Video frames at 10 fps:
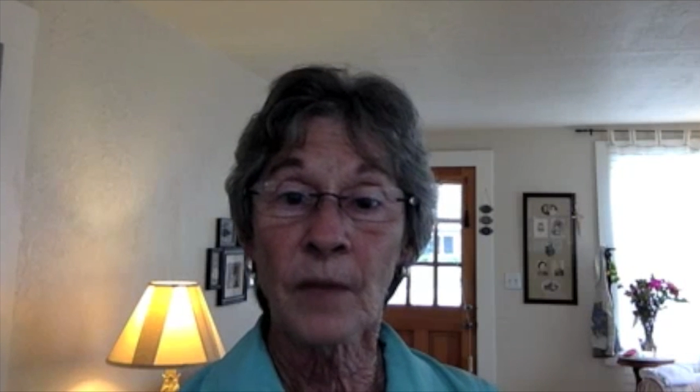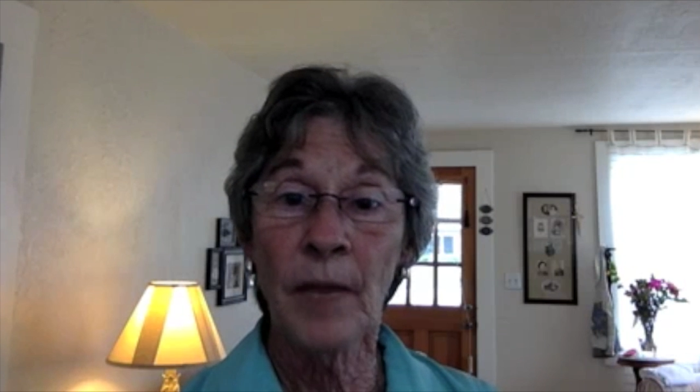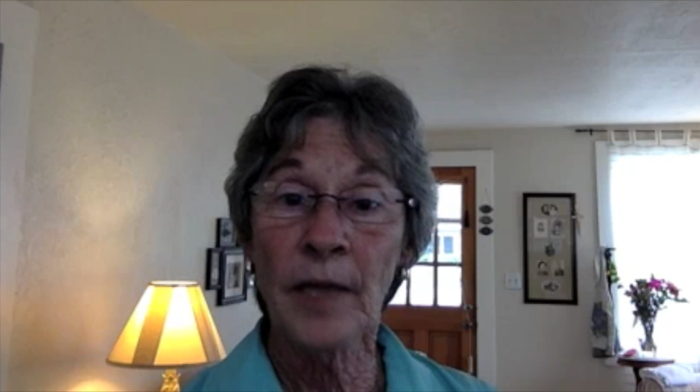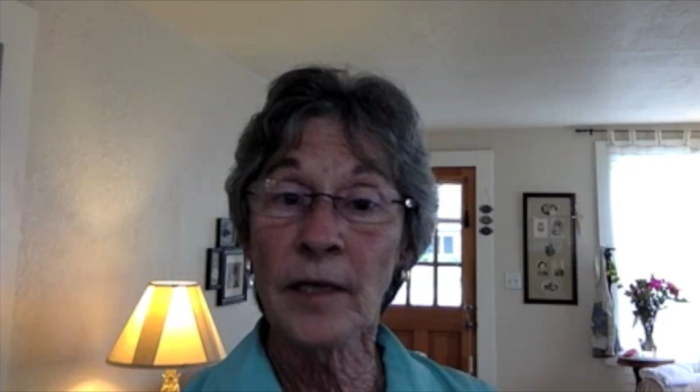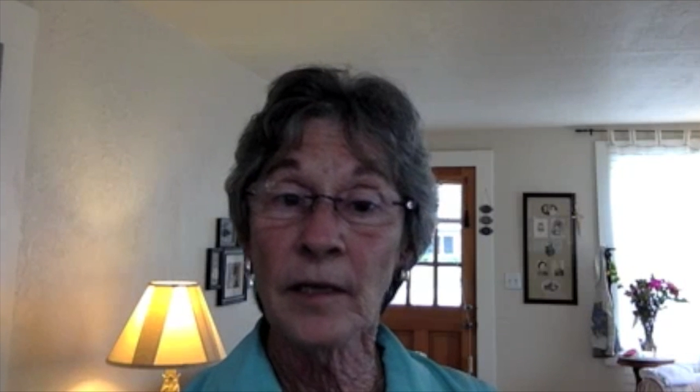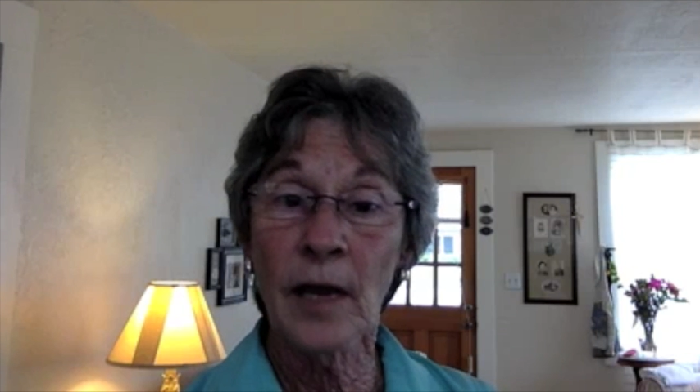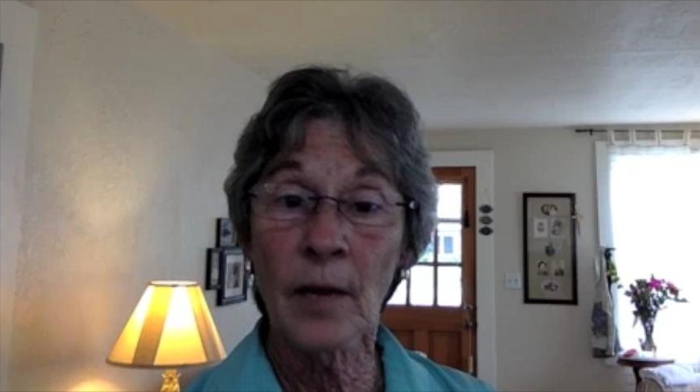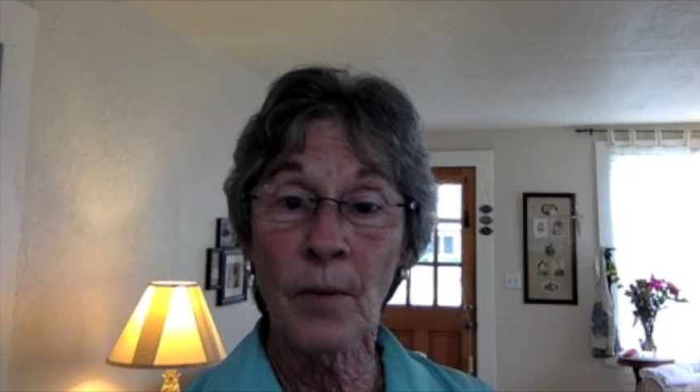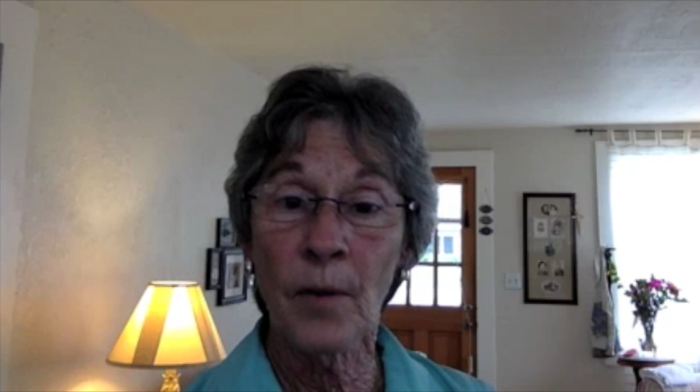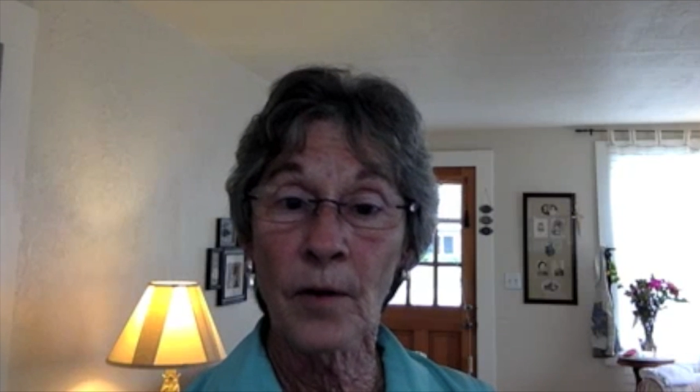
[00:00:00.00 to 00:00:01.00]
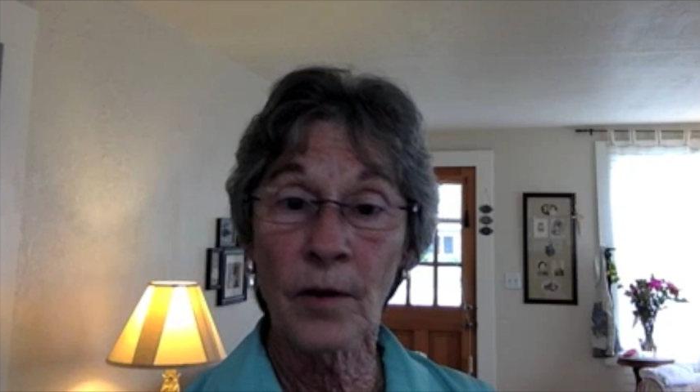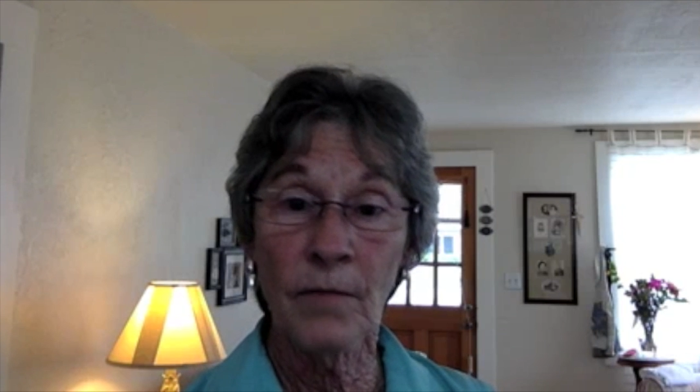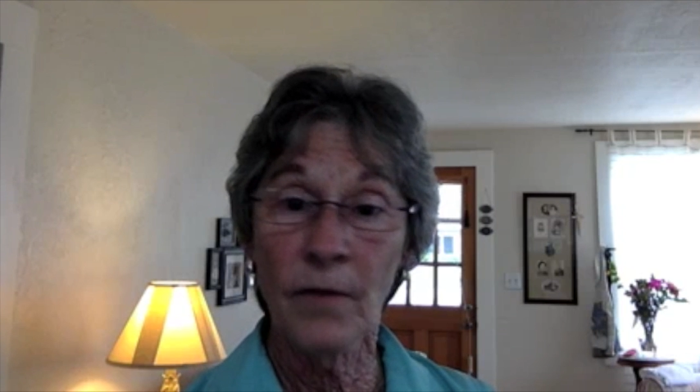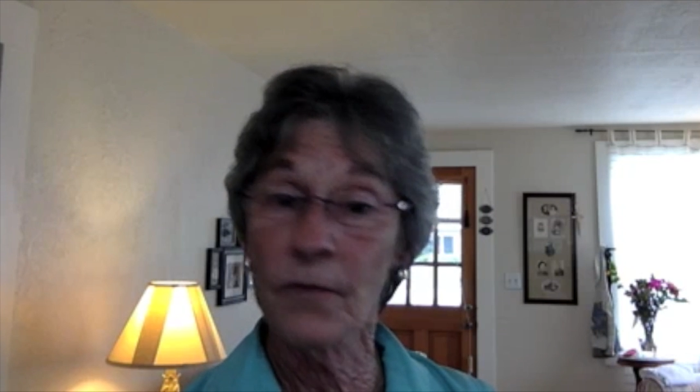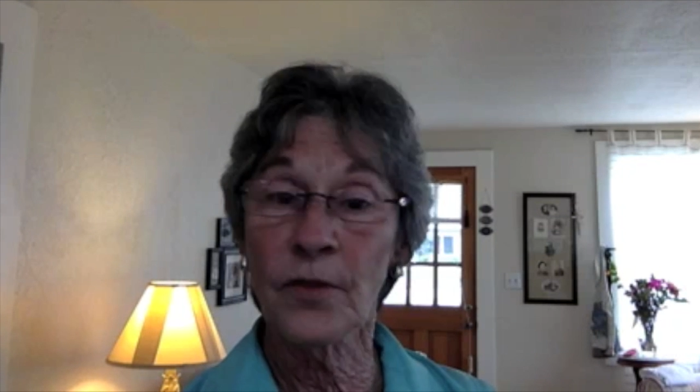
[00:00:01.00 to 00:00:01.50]
making that a part
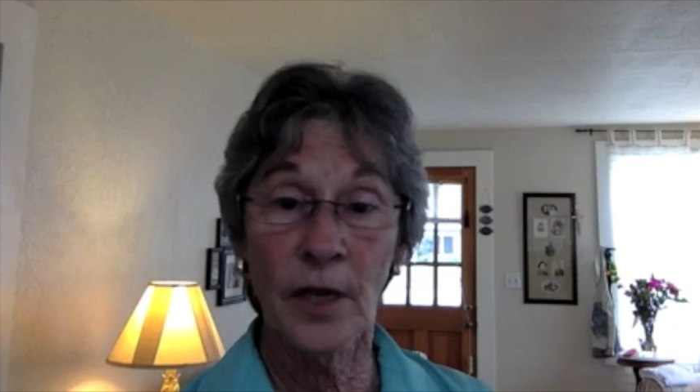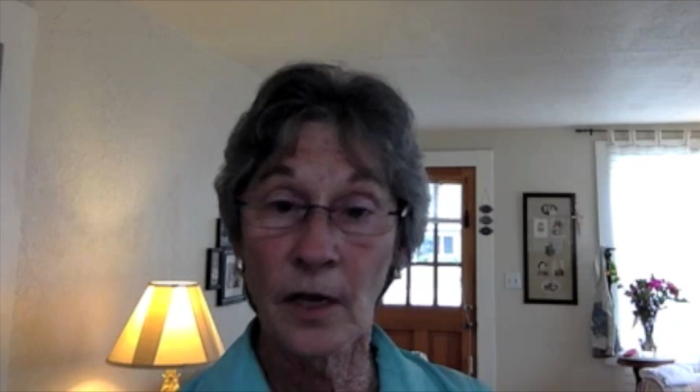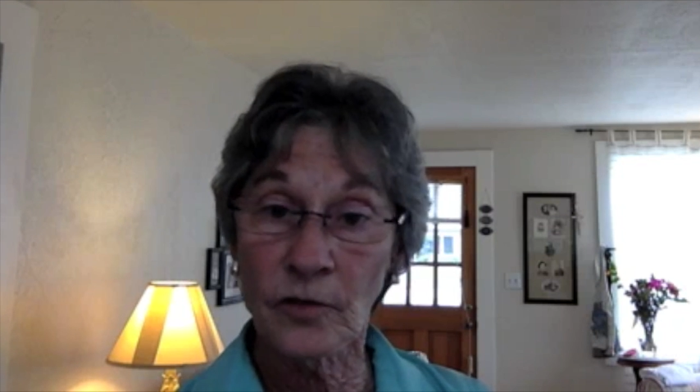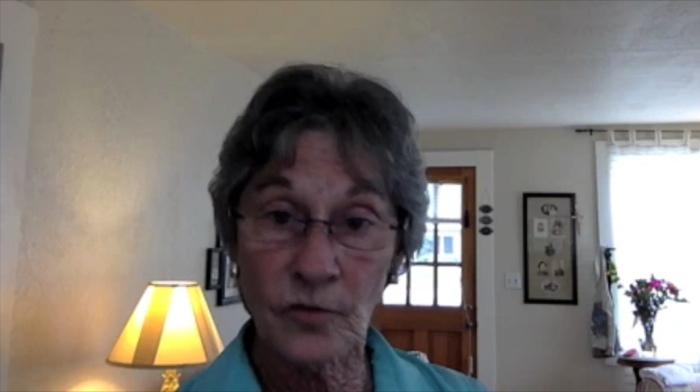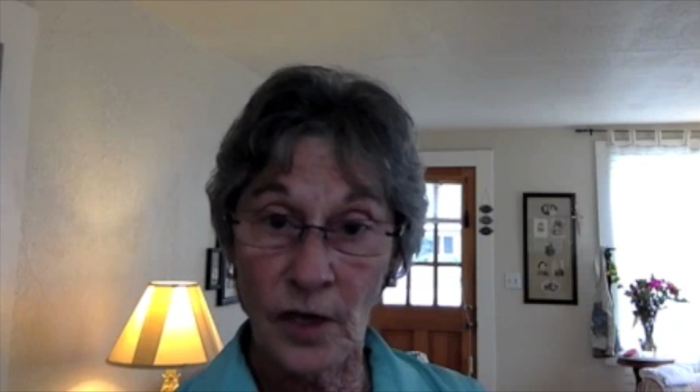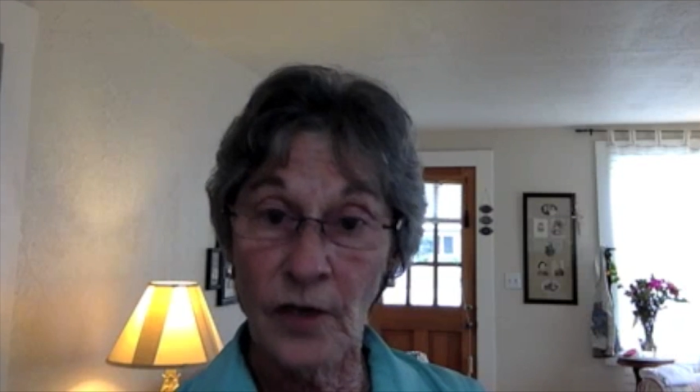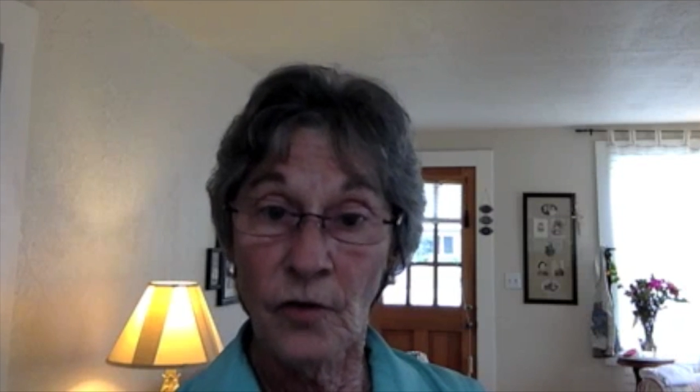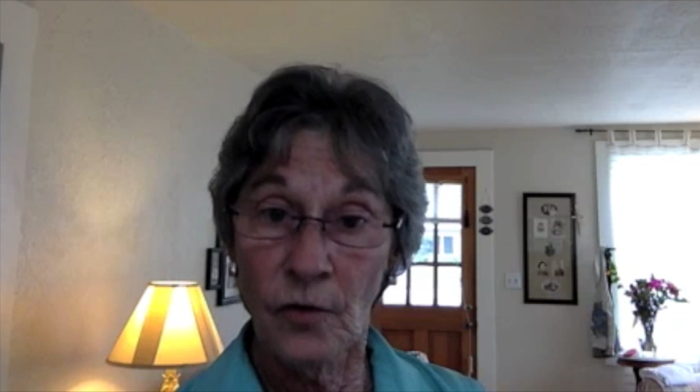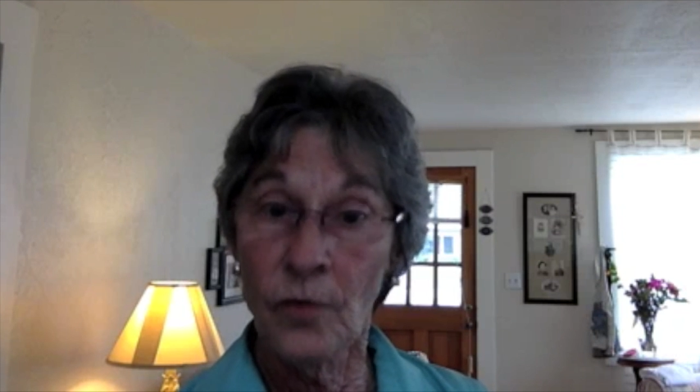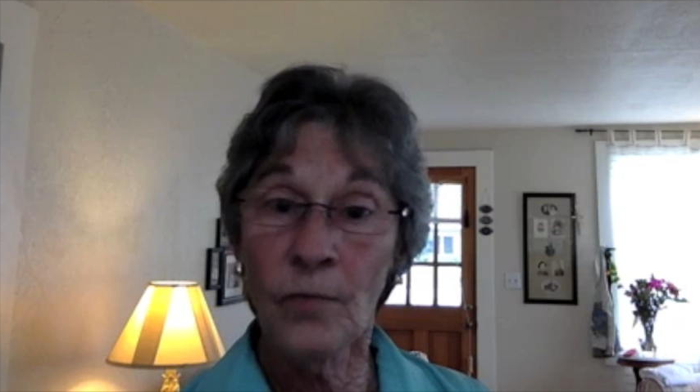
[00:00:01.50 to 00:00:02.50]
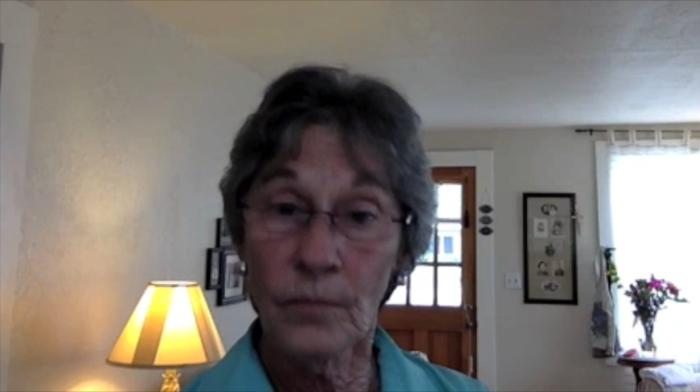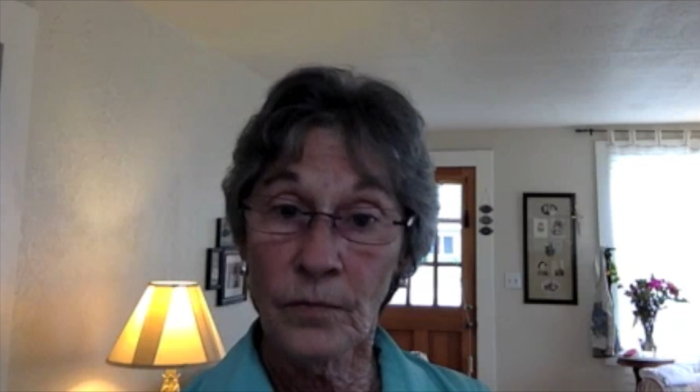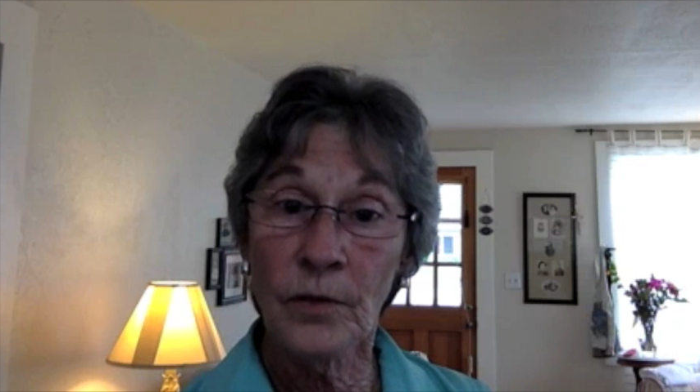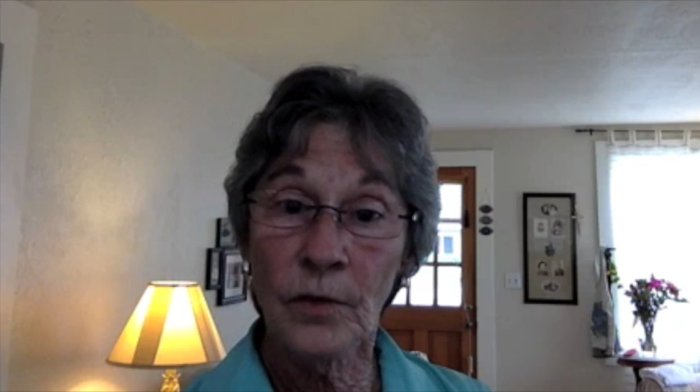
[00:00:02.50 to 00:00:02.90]
of everything else they do,